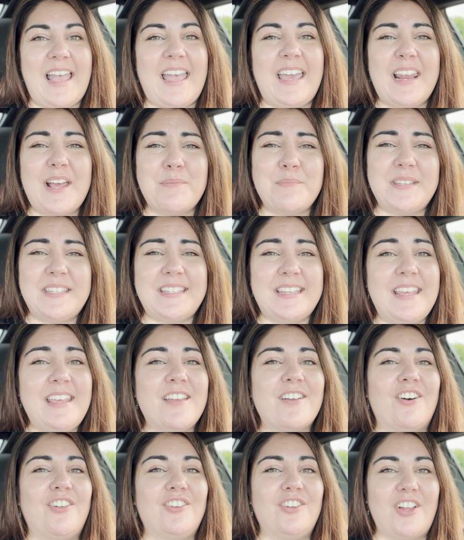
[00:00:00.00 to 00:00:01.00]
and I'm
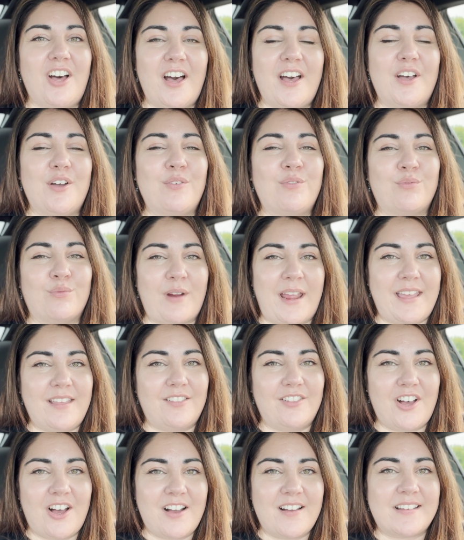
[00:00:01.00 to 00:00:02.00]
seeing a lot of rate
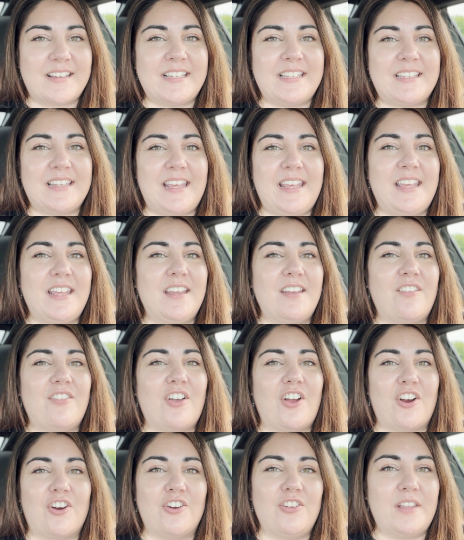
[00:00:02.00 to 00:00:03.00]
locks in
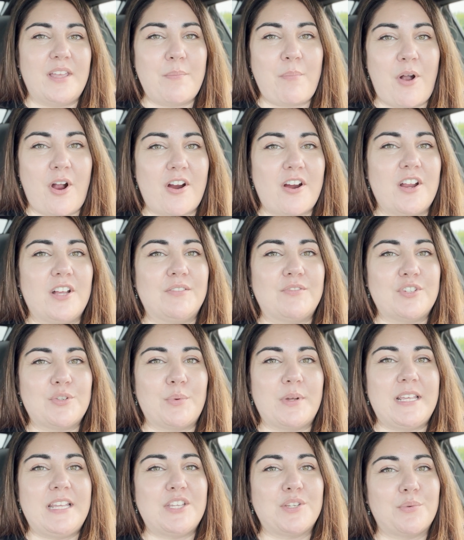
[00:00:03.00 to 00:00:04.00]
the early part of
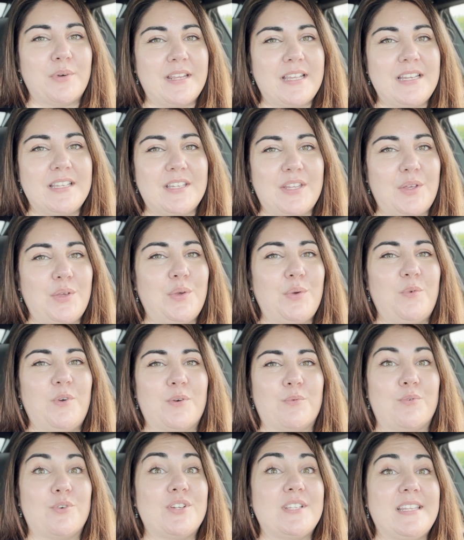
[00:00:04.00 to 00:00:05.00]
2022
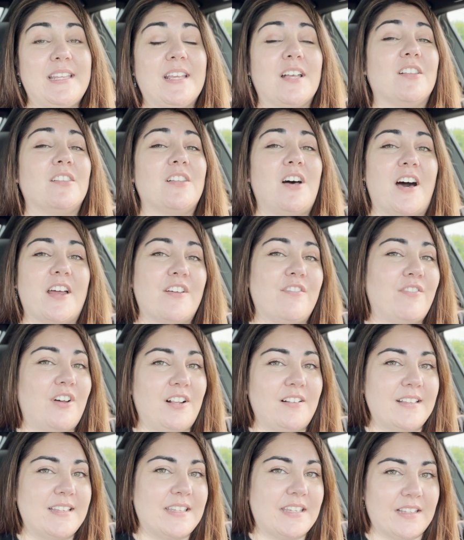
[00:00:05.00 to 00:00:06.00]
when we're seeing a lot of
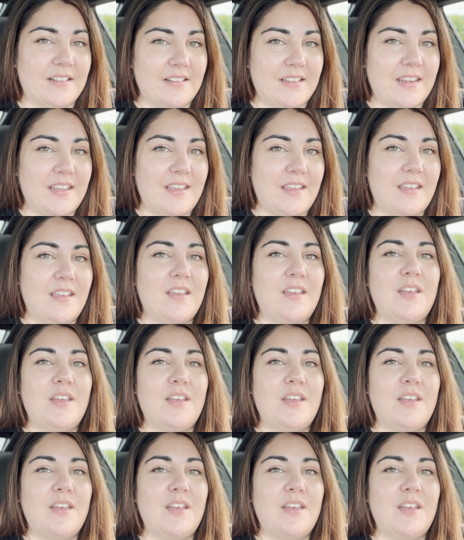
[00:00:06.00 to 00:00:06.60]
volatility